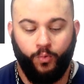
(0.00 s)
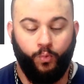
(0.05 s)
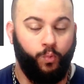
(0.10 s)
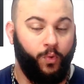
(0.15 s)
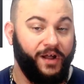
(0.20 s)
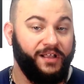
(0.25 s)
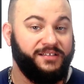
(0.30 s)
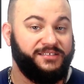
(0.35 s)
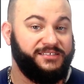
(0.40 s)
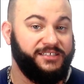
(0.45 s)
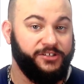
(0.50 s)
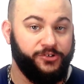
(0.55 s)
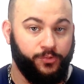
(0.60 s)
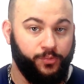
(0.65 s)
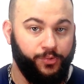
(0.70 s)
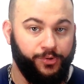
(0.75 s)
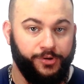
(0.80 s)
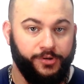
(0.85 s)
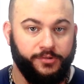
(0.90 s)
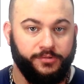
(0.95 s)
White
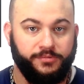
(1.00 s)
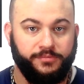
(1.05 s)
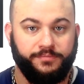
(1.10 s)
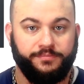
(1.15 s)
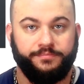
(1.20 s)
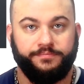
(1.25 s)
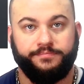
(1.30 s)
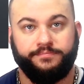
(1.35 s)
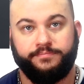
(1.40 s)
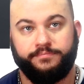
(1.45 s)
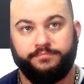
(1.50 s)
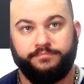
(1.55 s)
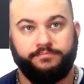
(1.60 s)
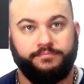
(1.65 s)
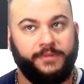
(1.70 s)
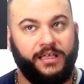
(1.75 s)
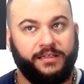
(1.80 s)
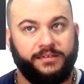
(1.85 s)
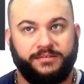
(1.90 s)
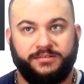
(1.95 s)
cedarwood,
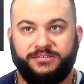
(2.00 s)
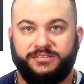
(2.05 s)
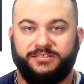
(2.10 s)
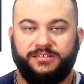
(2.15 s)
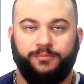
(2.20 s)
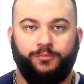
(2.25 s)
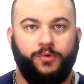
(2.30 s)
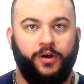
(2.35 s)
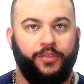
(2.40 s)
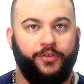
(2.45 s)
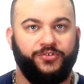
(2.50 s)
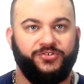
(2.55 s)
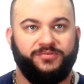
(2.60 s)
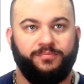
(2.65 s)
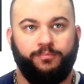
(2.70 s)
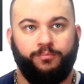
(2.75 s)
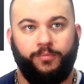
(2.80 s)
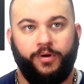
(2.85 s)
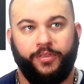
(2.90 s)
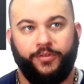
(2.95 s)
that's one of those
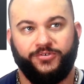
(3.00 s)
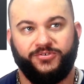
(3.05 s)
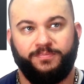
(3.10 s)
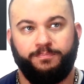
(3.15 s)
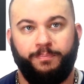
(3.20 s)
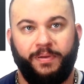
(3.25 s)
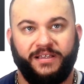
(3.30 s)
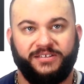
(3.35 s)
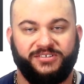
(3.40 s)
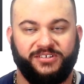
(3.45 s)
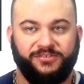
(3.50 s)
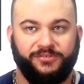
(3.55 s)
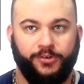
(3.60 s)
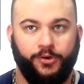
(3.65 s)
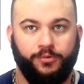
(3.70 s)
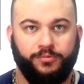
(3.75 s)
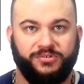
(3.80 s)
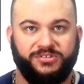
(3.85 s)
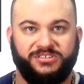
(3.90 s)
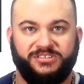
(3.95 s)
basic
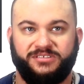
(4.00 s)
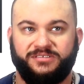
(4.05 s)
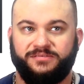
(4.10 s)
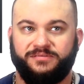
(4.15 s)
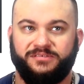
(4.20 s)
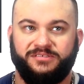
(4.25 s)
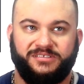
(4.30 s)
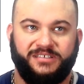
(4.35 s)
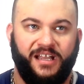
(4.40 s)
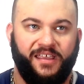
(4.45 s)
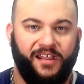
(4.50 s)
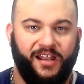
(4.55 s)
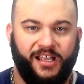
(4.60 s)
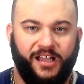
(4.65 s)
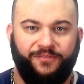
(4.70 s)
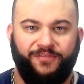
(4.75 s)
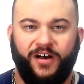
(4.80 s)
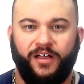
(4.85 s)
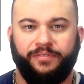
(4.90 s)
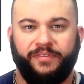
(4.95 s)
notes. It's kind of like
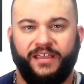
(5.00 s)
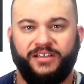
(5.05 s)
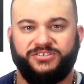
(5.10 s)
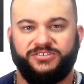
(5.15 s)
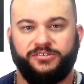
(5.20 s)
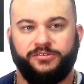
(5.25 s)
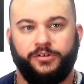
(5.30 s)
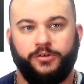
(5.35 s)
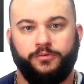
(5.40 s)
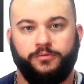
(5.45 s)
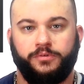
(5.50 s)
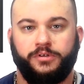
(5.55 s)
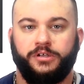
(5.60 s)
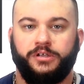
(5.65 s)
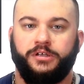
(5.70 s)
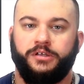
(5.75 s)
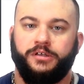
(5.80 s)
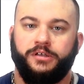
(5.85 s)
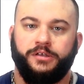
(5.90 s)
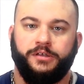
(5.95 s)
a foundation note,
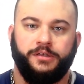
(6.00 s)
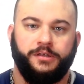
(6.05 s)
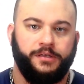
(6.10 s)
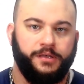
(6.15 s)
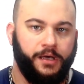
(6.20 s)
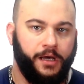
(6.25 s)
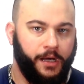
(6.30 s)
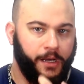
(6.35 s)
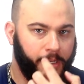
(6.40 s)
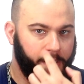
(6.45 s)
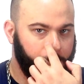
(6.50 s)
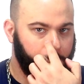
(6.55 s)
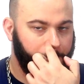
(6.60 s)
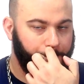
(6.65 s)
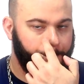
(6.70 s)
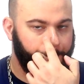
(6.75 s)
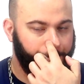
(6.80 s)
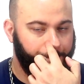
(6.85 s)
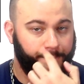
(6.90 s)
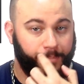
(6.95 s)

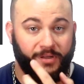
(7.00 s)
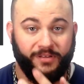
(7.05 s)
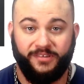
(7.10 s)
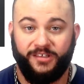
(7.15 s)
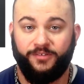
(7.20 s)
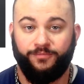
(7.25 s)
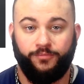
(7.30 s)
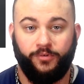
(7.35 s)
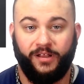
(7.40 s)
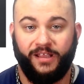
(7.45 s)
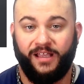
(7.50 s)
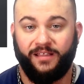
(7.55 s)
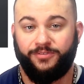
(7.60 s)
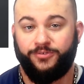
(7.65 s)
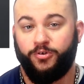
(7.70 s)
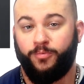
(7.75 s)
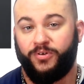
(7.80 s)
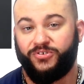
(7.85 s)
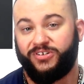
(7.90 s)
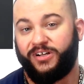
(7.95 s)
but didn't really
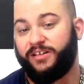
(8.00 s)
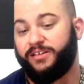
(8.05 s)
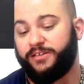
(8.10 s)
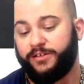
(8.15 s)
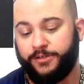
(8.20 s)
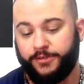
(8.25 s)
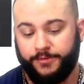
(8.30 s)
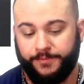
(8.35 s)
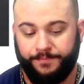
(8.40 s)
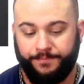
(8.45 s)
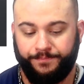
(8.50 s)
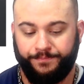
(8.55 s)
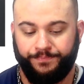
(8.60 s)
get too much of it in there.